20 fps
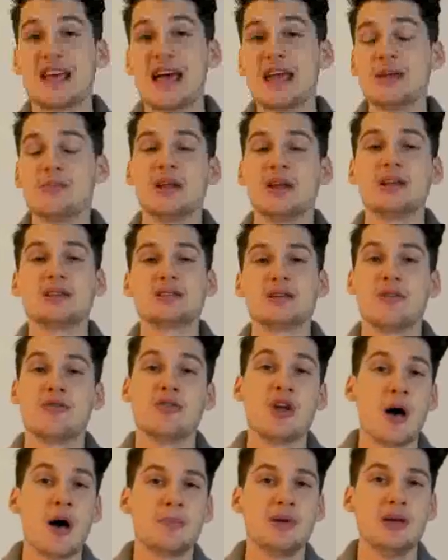10 minutes
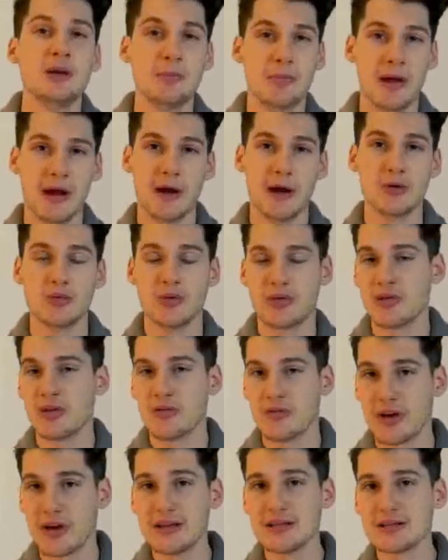of not being paired with a
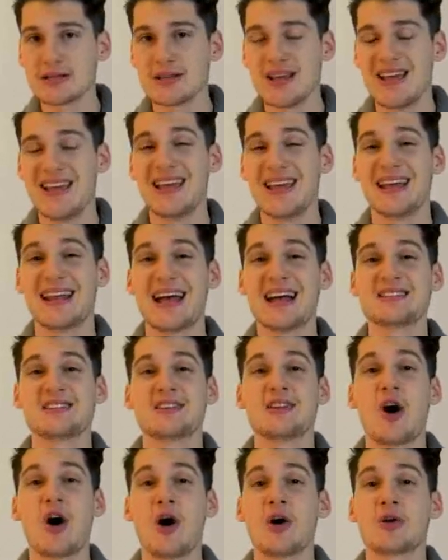device, it
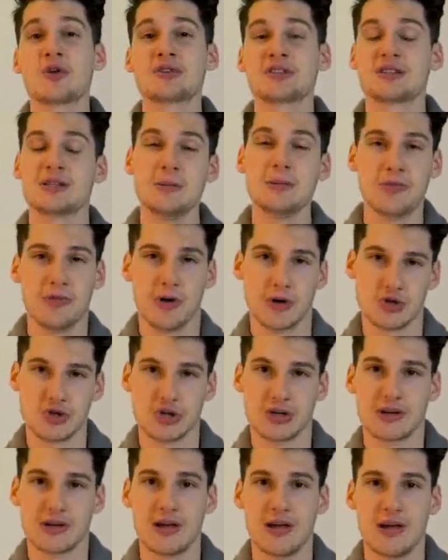has an auto sleep
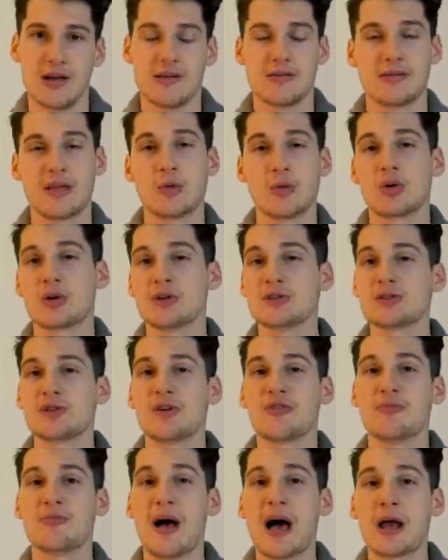function that will
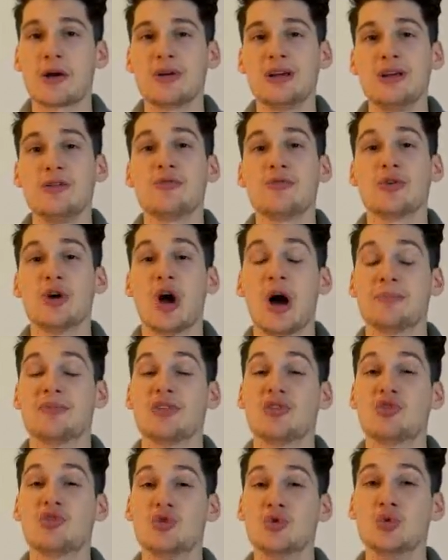conserve battery for
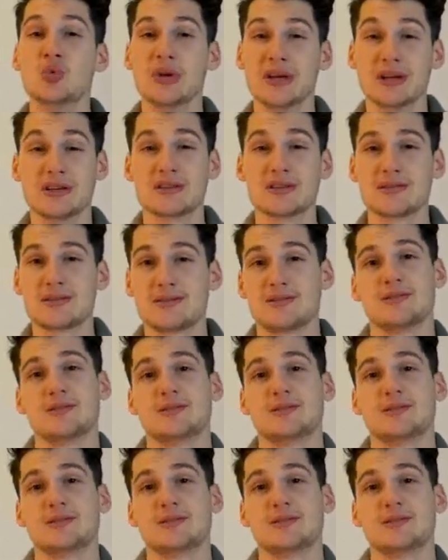up to two weeks.